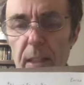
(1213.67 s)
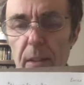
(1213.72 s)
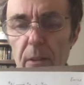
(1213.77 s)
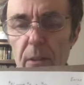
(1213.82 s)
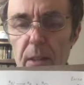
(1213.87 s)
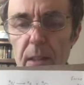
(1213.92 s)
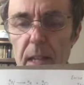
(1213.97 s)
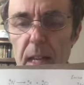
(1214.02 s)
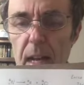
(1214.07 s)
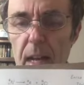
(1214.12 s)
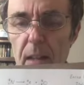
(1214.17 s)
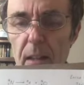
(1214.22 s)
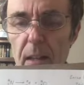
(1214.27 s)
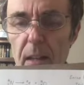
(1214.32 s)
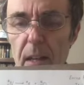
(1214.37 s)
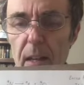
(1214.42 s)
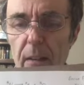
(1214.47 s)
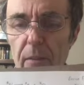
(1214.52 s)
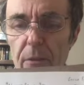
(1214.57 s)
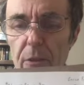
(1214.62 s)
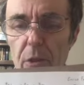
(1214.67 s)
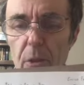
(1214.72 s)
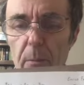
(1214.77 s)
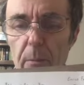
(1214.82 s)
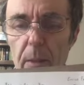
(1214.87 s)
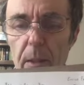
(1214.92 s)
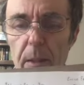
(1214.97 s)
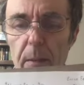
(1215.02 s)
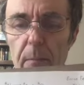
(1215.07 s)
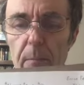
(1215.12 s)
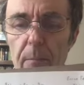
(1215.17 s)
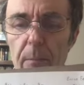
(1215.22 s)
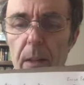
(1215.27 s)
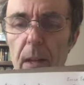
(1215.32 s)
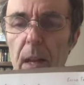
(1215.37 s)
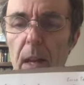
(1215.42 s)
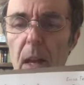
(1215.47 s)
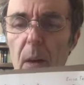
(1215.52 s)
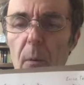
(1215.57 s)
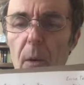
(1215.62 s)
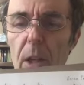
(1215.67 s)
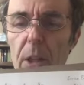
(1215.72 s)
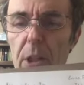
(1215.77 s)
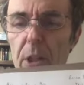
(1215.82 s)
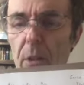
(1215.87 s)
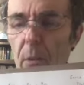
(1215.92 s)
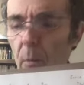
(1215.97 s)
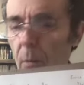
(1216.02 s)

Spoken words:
It was an ally of Germany. I want you to